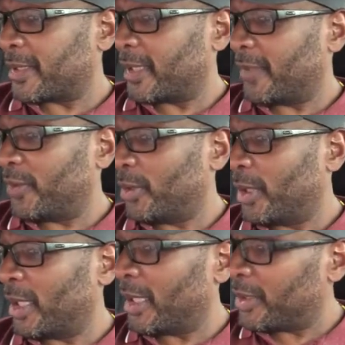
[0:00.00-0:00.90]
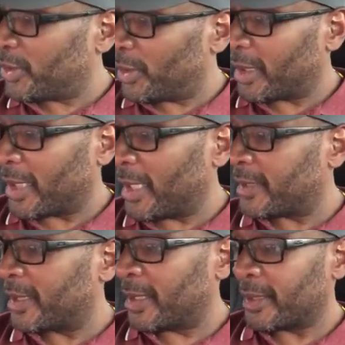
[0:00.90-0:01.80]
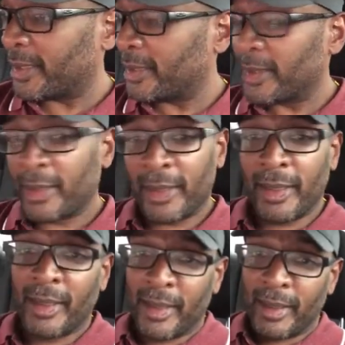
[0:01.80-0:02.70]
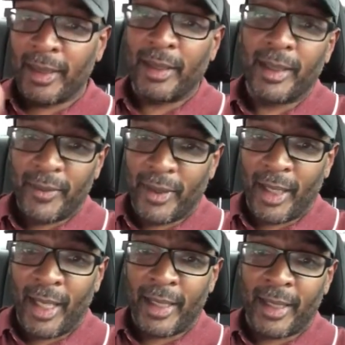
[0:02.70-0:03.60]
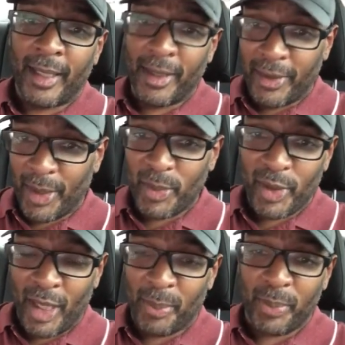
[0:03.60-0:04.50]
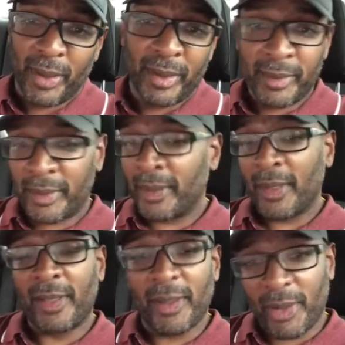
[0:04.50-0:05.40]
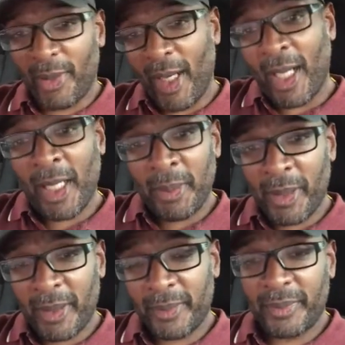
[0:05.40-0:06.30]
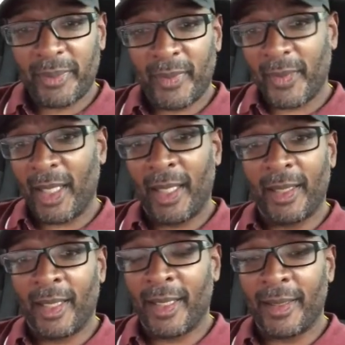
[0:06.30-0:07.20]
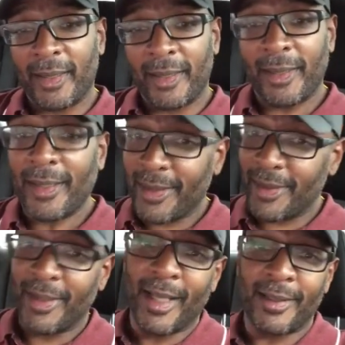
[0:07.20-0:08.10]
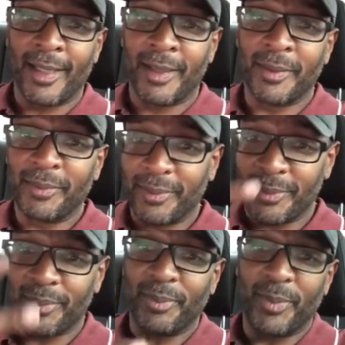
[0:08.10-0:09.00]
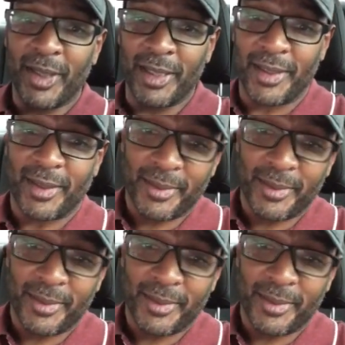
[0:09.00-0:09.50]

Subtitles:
if you enjoy the content, leave a like, a thumbs up, subscribe, and see you guys later. Peace.